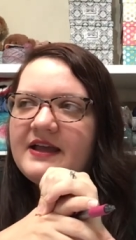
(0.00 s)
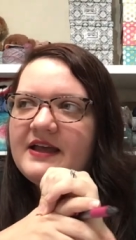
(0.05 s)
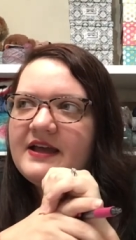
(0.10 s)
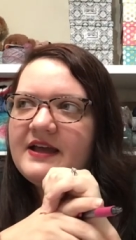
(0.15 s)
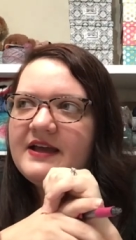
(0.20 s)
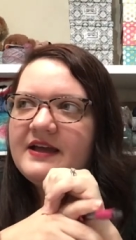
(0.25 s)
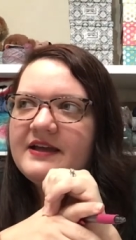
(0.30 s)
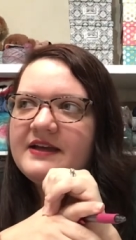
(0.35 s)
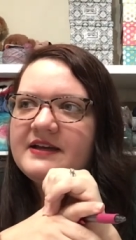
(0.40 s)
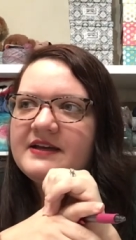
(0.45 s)

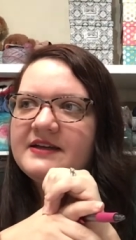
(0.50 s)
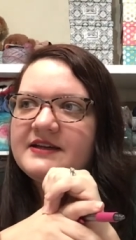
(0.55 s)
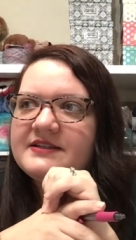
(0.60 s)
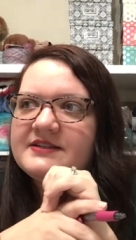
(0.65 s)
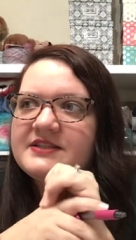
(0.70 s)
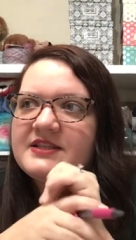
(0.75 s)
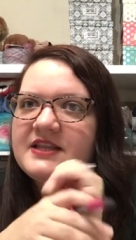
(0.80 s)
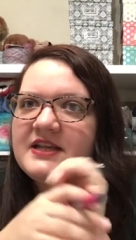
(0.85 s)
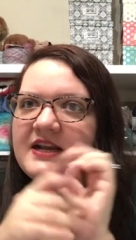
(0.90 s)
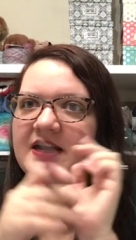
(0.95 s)
and
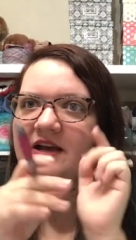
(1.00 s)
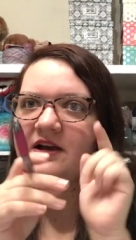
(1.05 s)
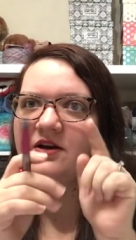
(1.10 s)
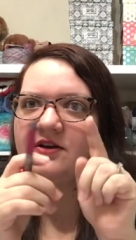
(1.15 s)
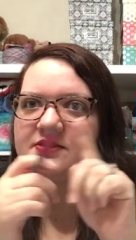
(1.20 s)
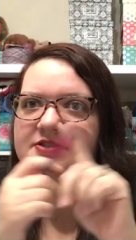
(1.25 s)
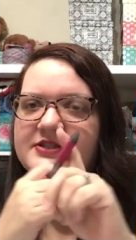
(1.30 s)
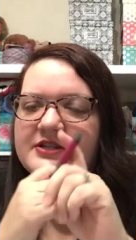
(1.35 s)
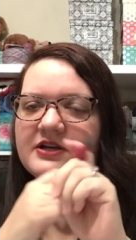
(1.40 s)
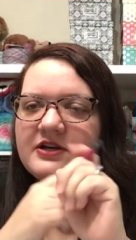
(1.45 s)
then I
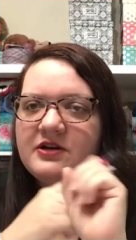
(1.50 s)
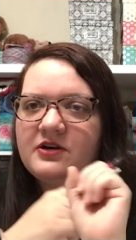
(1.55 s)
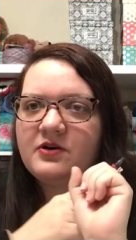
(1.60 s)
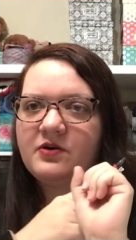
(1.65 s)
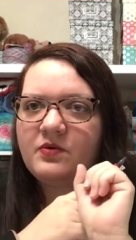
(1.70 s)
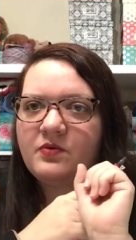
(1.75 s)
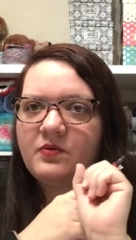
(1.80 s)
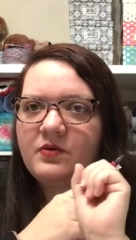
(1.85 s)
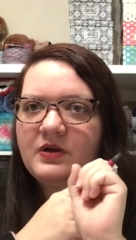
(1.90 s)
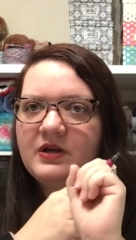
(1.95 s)

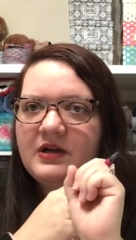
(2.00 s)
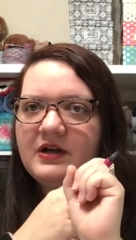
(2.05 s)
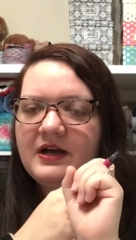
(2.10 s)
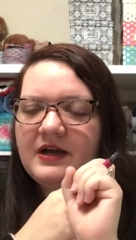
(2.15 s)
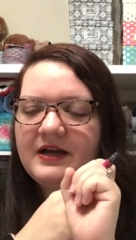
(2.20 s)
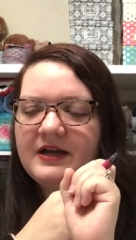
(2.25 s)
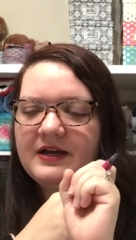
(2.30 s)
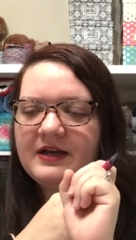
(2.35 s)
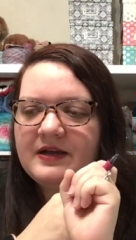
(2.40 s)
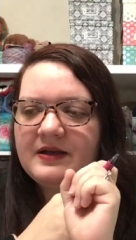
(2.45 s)
also
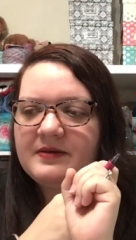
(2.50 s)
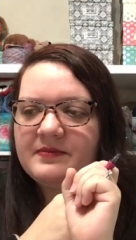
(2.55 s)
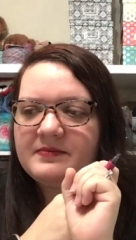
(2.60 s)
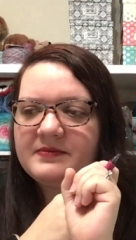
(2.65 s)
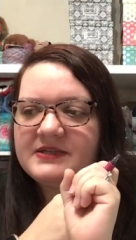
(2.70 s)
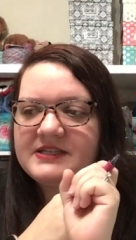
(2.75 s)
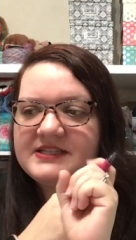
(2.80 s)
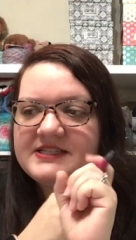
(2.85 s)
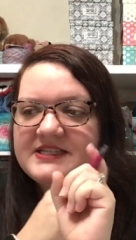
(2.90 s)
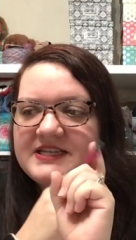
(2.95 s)
um,
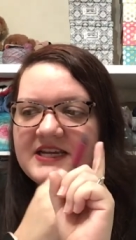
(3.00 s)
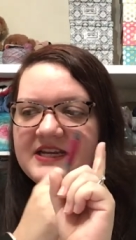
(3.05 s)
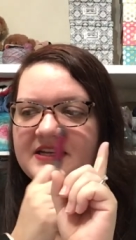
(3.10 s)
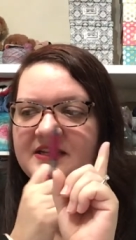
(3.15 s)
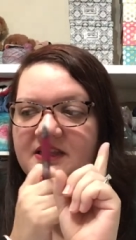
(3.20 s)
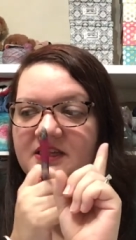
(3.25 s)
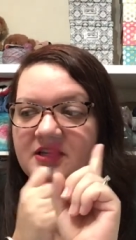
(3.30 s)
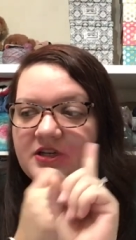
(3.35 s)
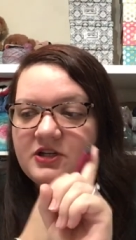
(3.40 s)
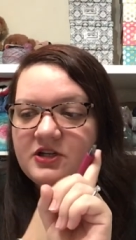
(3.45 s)
did
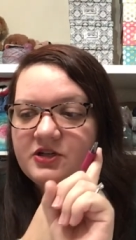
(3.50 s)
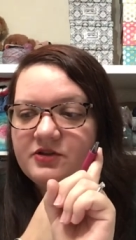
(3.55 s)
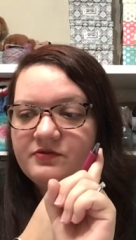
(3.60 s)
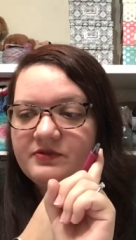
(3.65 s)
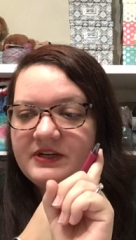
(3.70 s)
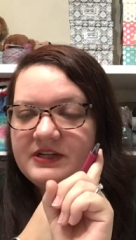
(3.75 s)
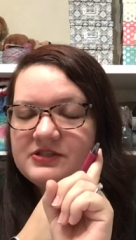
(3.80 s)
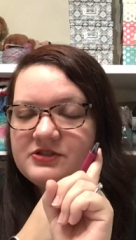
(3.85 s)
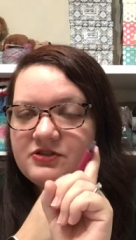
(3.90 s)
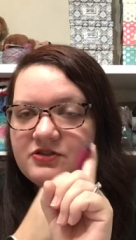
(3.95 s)
the
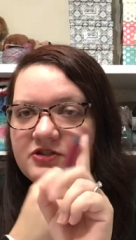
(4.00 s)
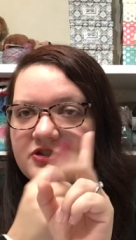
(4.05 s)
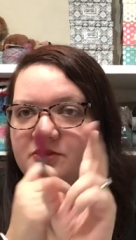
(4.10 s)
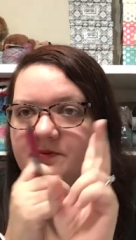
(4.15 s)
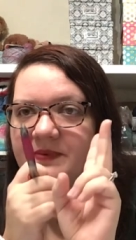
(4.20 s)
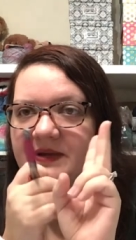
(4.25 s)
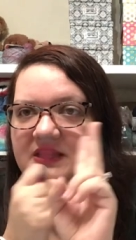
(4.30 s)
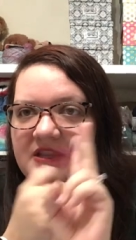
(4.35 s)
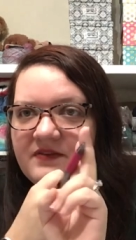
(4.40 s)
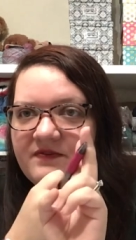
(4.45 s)
Goodreads group
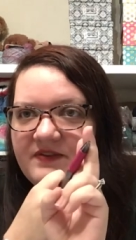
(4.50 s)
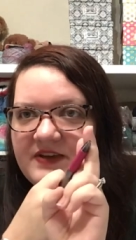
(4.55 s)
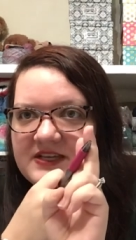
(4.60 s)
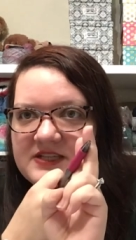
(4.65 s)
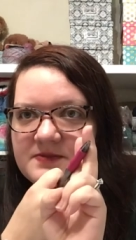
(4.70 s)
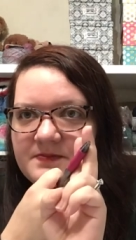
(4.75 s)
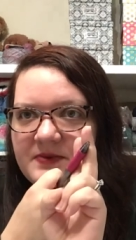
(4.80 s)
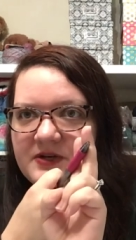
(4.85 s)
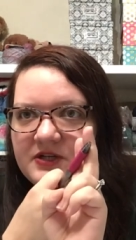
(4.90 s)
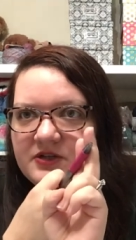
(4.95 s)
and the
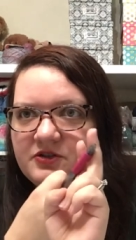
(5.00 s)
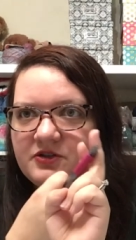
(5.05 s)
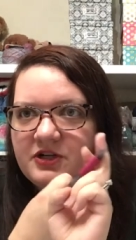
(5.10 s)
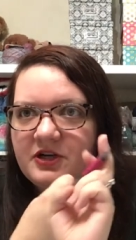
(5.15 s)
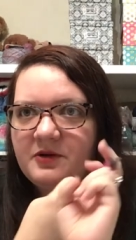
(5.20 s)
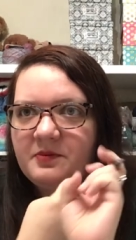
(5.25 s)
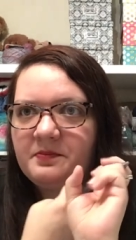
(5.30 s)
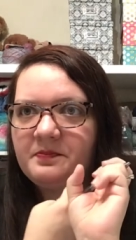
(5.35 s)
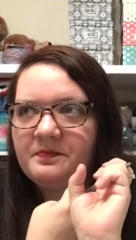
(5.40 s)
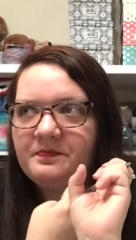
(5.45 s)
Facebook
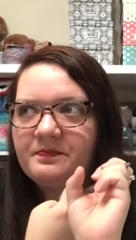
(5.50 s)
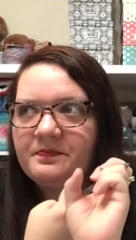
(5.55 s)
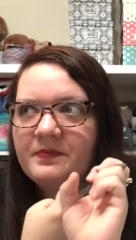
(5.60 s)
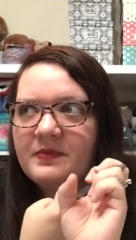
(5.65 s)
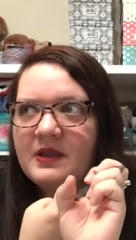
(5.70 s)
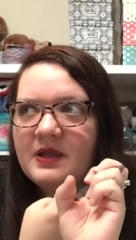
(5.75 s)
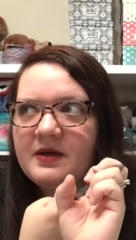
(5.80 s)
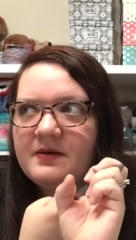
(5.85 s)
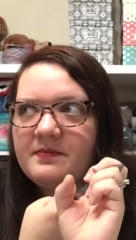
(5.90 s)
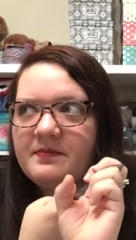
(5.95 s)
group
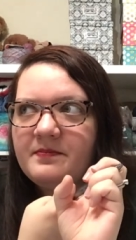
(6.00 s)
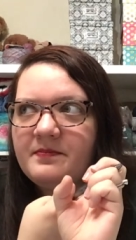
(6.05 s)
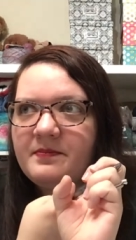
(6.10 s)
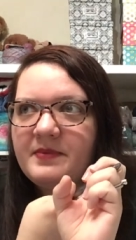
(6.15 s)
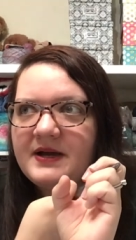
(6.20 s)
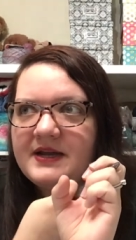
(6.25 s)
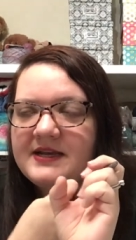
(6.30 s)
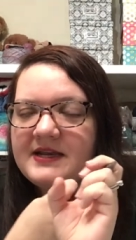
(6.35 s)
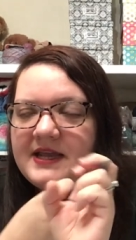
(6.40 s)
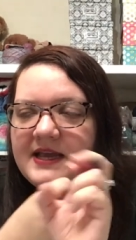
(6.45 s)

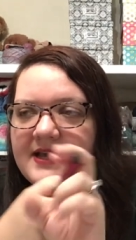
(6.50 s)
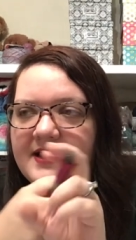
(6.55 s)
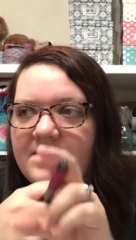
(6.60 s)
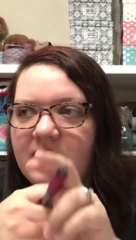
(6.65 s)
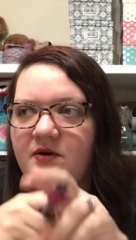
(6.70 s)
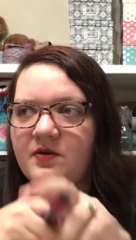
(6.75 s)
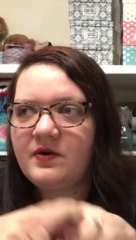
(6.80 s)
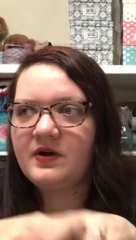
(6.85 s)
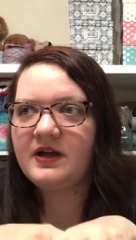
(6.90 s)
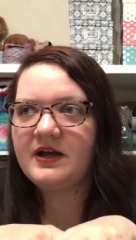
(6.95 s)
but
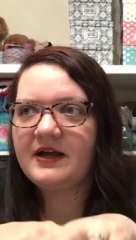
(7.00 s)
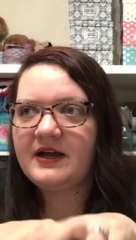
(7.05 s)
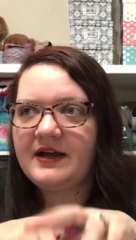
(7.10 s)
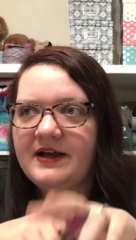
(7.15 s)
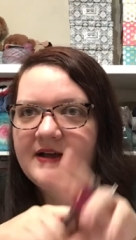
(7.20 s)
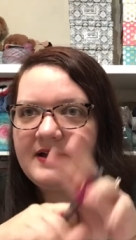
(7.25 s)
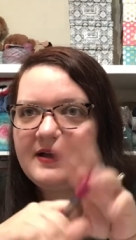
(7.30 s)
now uh,